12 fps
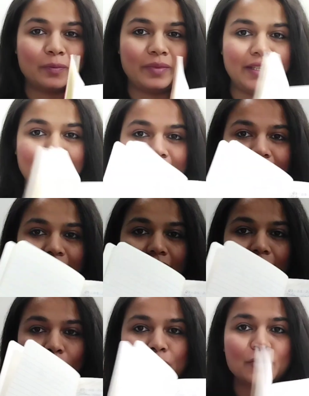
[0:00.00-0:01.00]
be
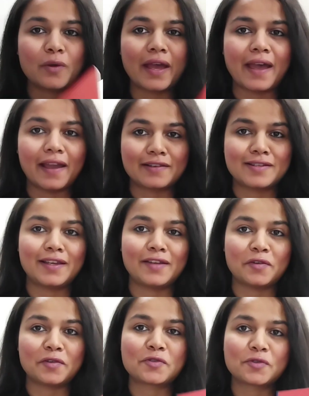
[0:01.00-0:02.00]
out. So I actually
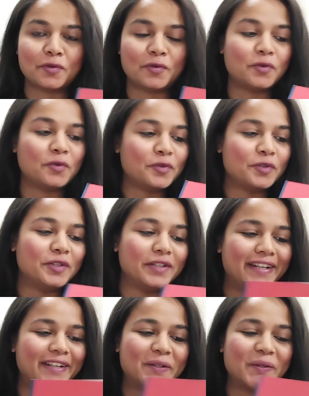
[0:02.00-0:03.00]
cannot show
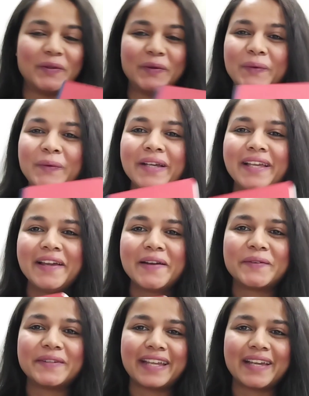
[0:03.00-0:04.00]
it to you
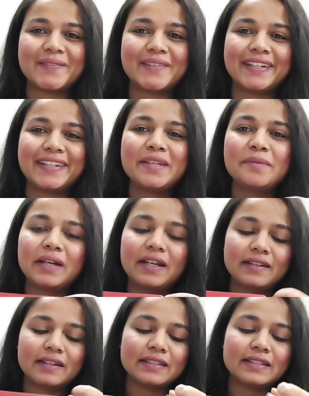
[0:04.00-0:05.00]
what I've written,
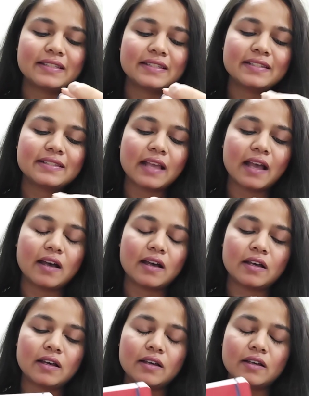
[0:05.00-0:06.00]
but this is
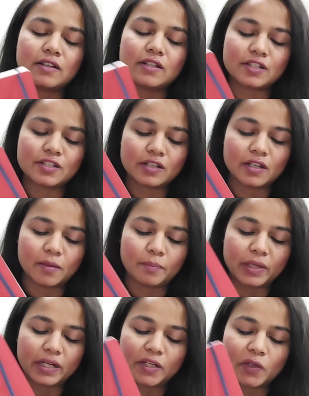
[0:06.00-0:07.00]

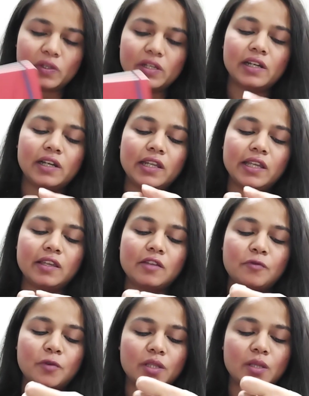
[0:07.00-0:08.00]
particularly
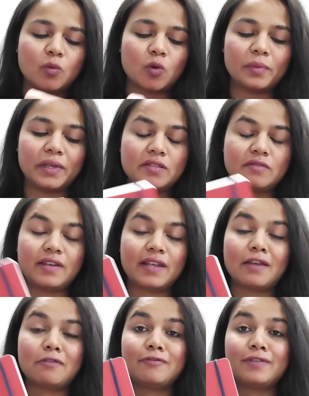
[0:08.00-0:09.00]
for the moments where
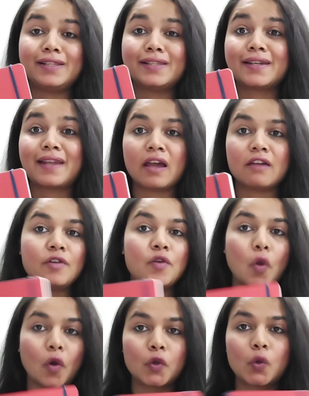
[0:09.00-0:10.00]
I feel that I have a
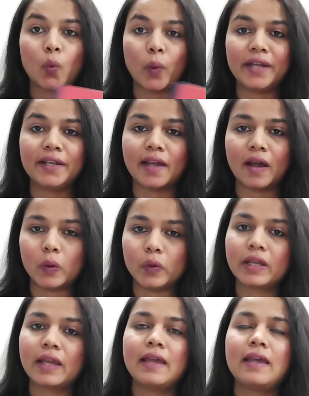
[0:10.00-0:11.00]
lot went out